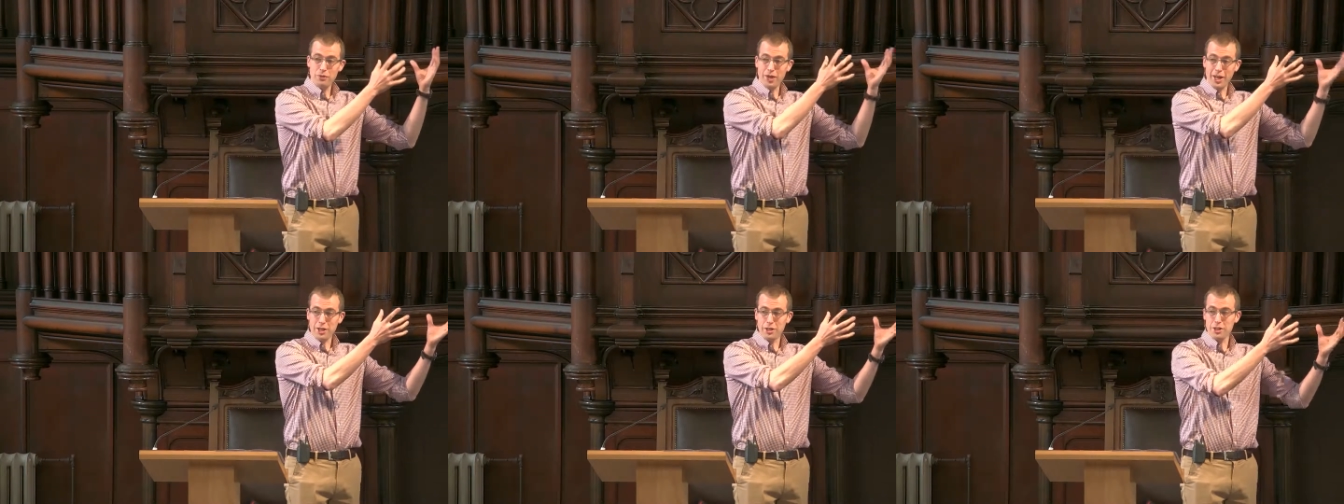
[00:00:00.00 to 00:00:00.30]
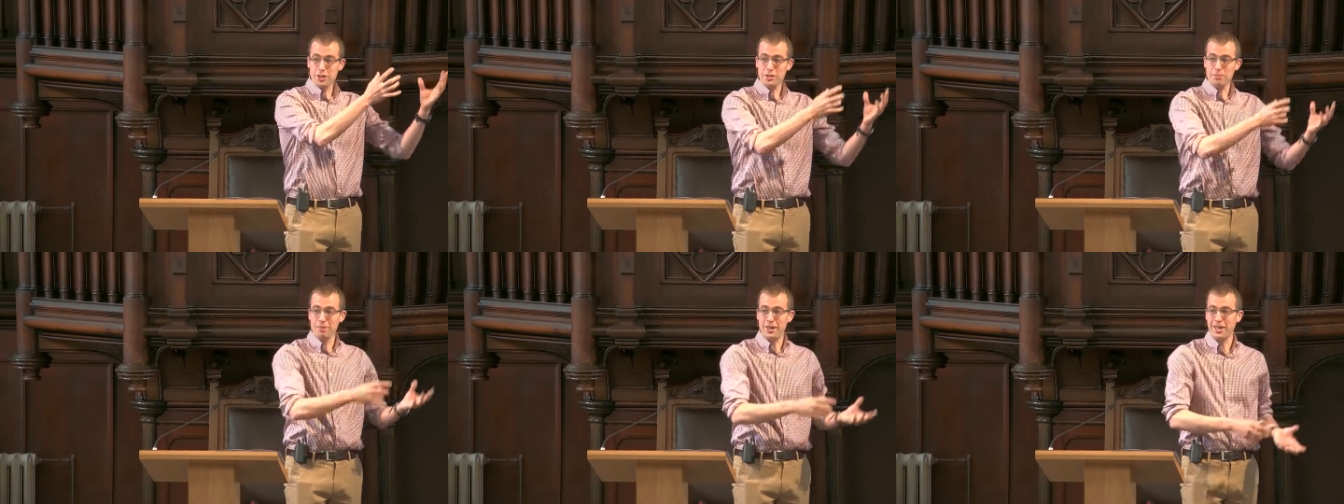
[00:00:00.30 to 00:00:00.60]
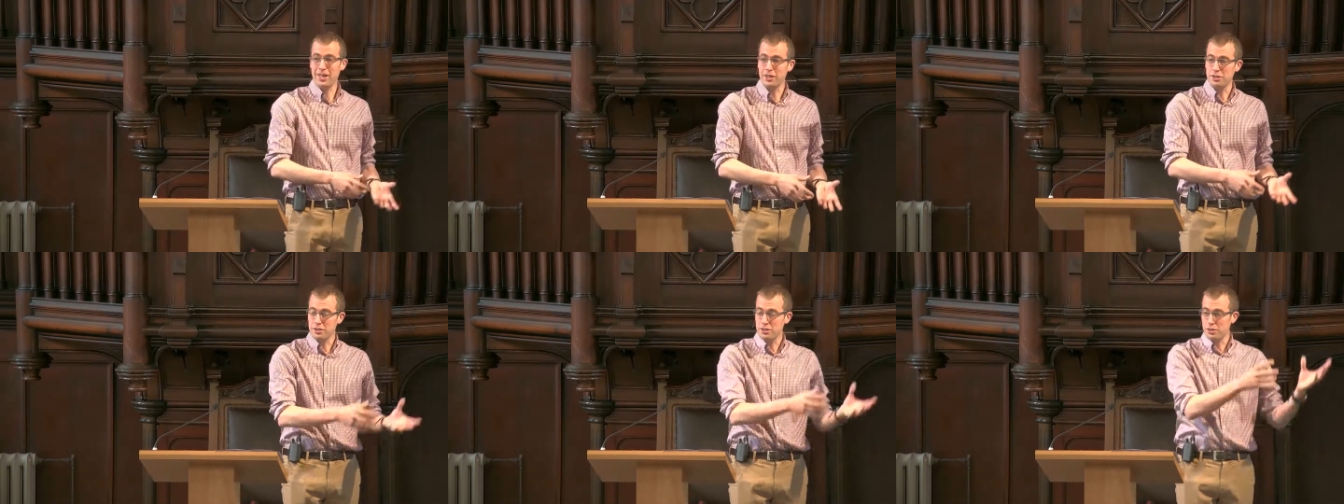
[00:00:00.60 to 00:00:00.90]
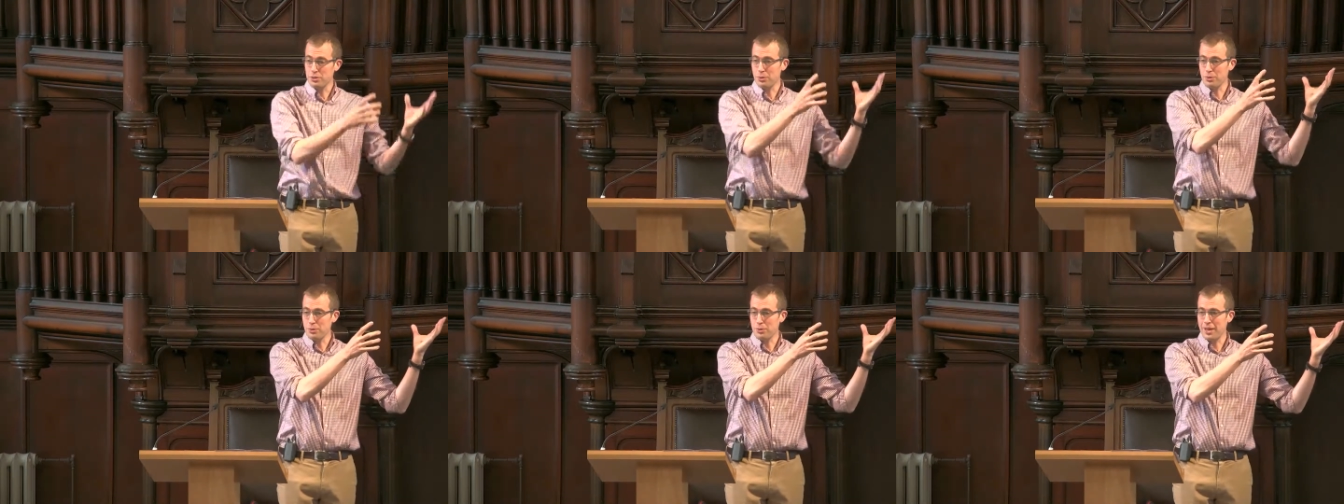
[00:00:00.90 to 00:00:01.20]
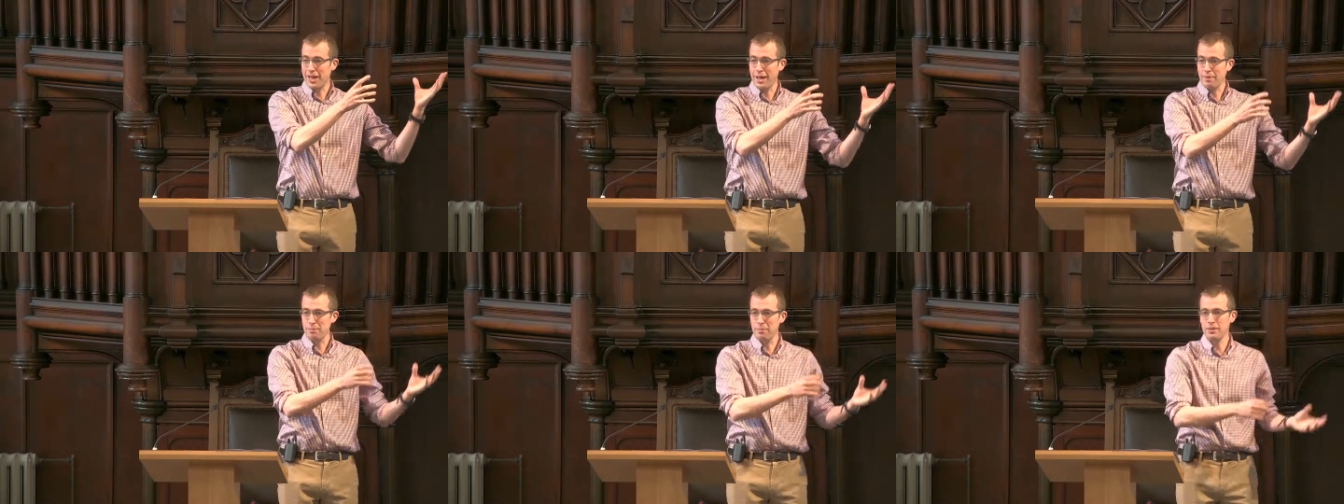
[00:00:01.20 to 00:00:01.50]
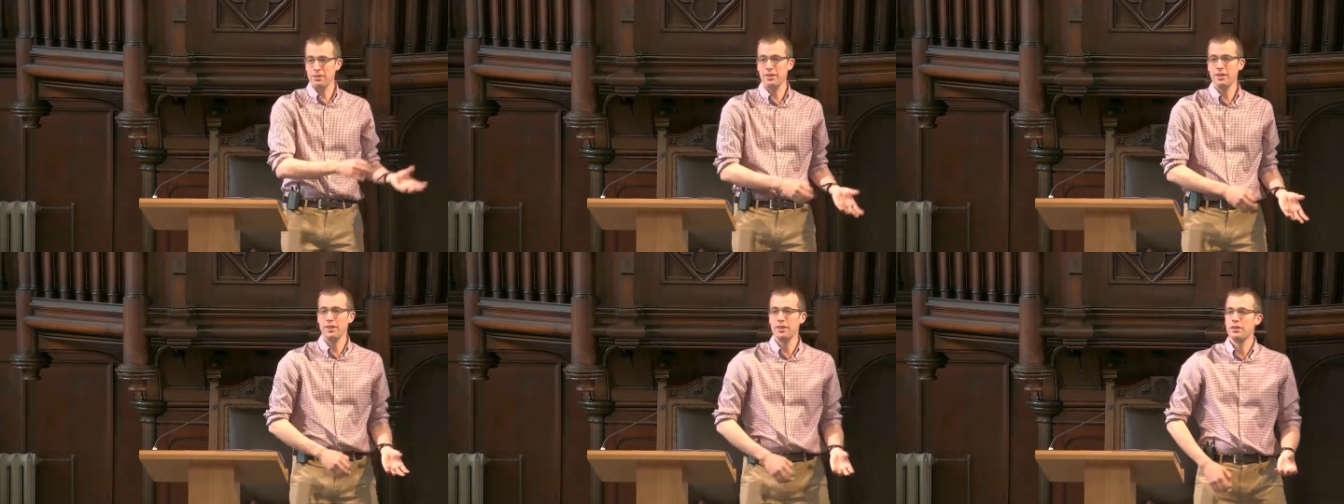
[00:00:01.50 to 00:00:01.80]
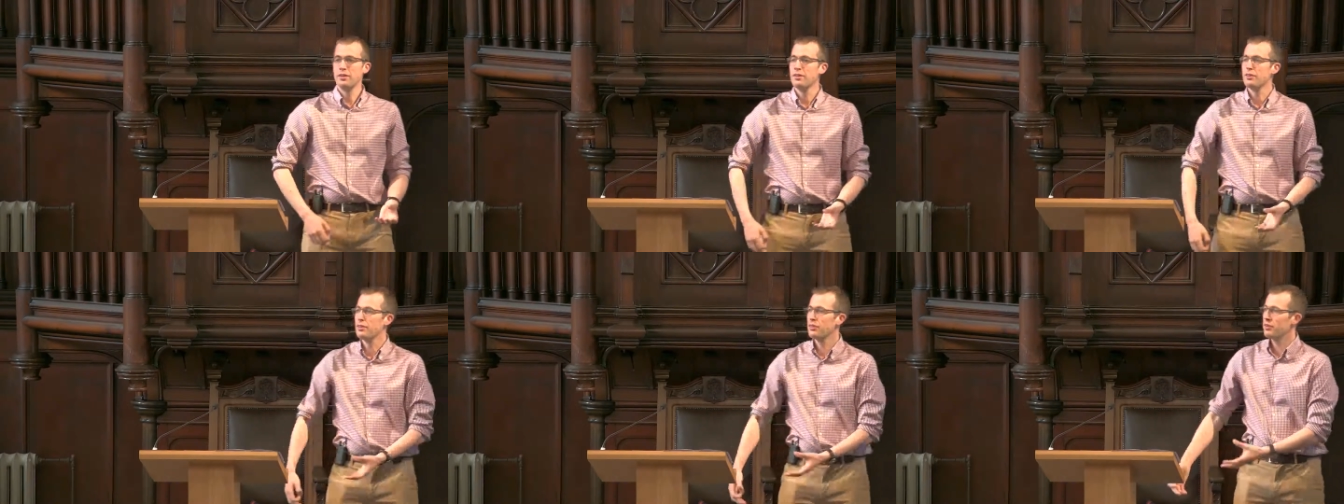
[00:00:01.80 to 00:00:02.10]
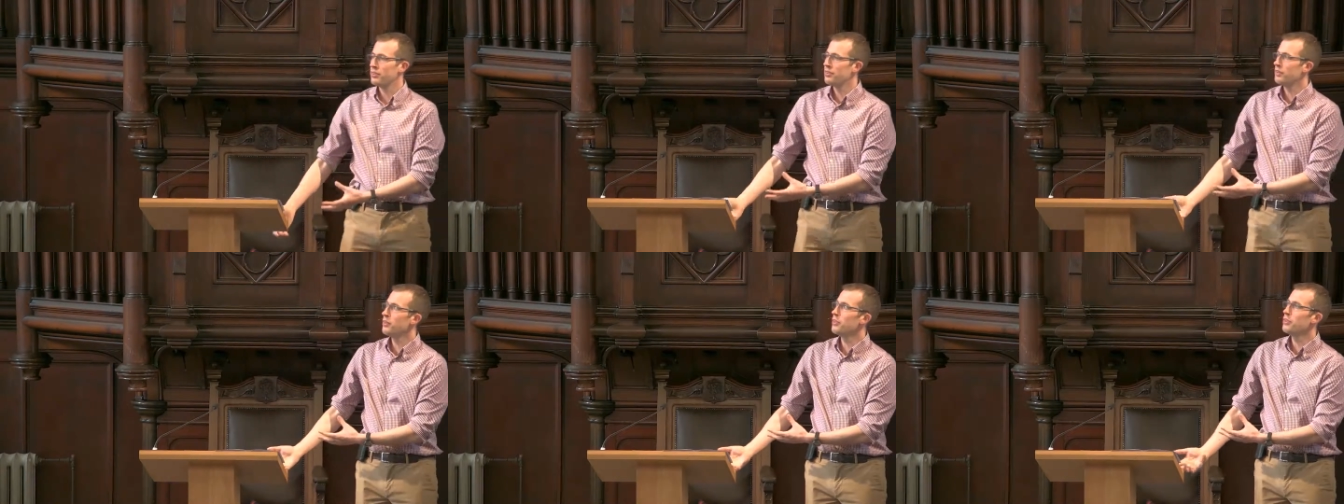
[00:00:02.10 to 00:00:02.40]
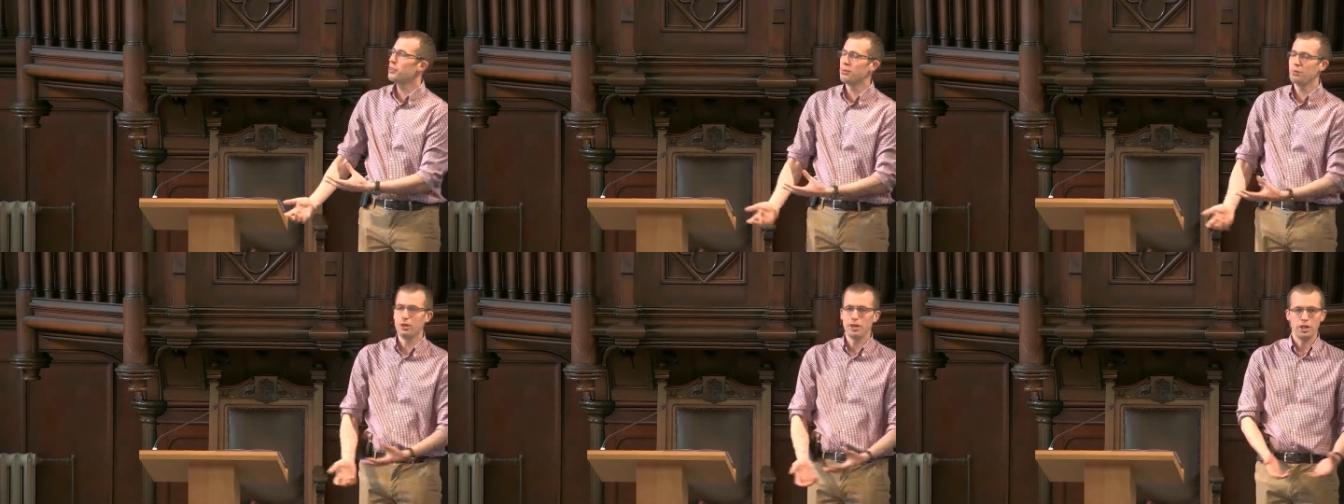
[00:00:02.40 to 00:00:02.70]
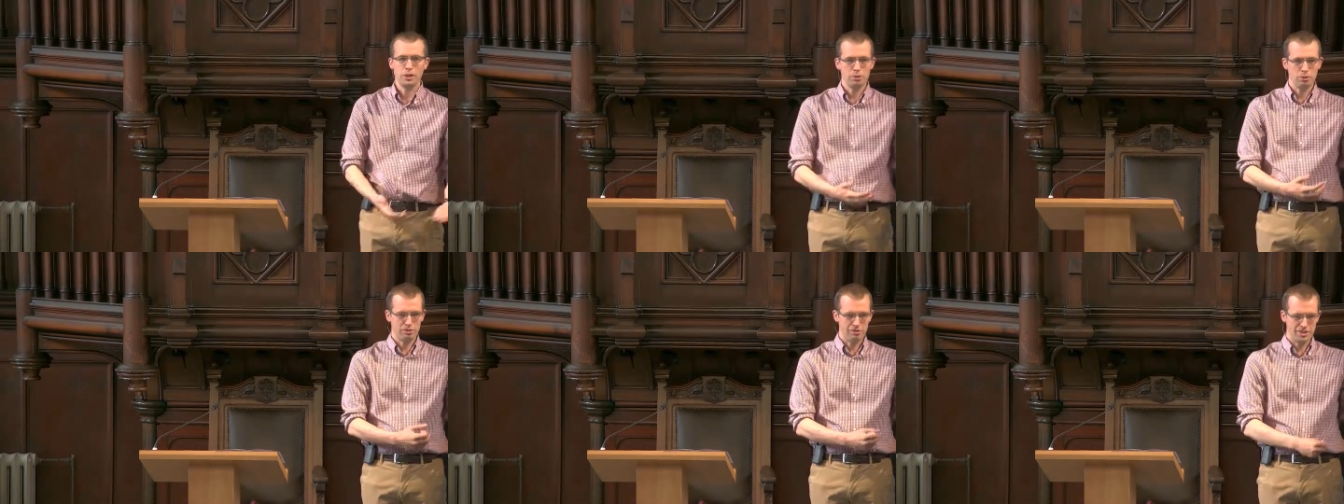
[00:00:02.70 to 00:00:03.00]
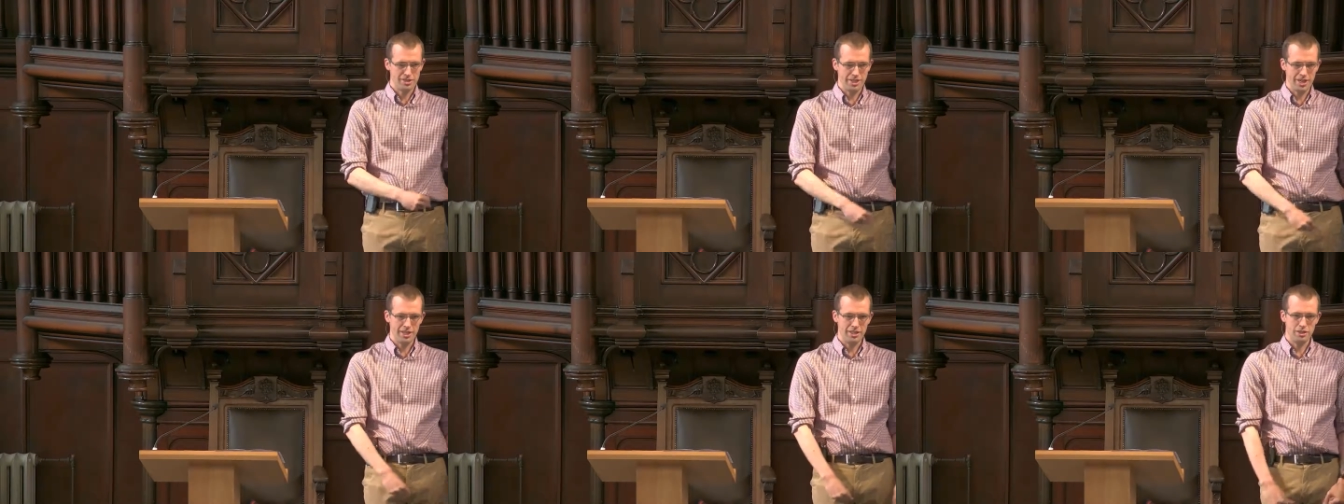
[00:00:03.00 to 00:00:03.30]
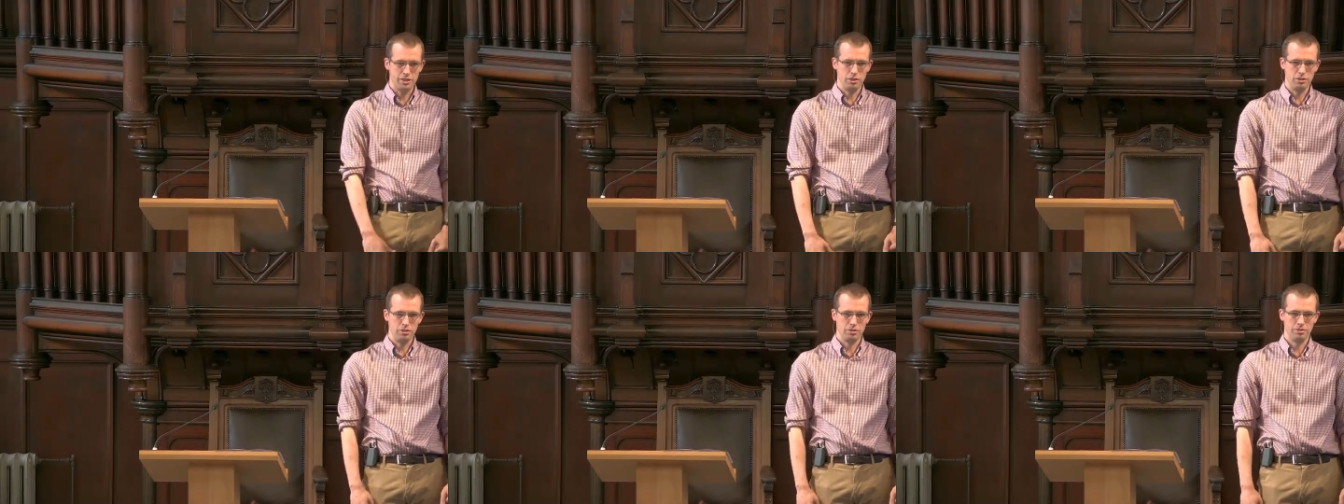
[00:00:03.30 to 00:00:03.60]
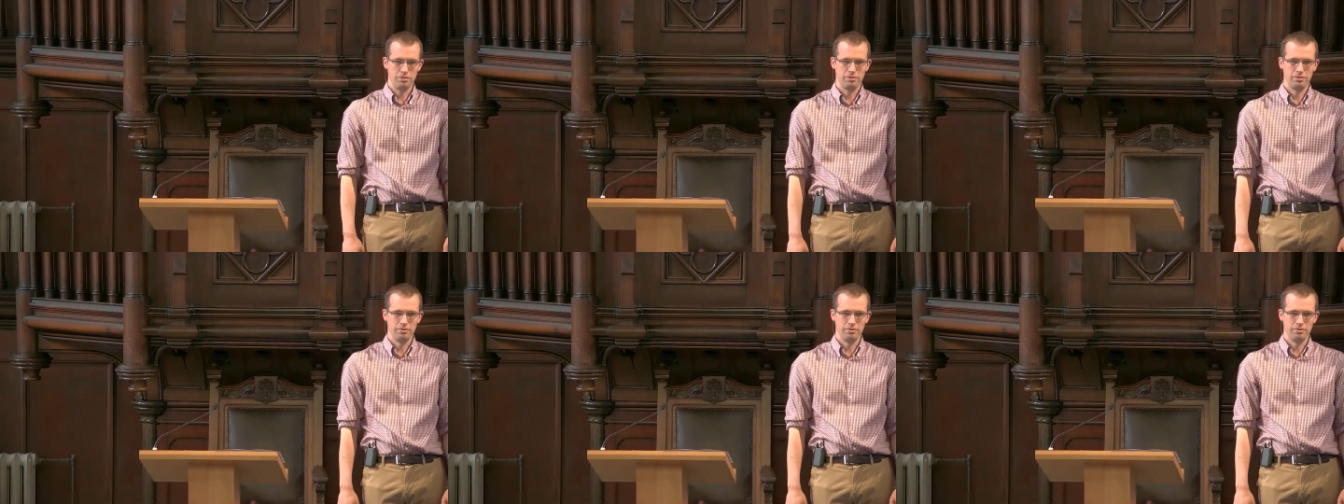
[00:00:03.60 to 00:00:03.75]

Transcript: you actually make it, do you know what will happen? The world will resent you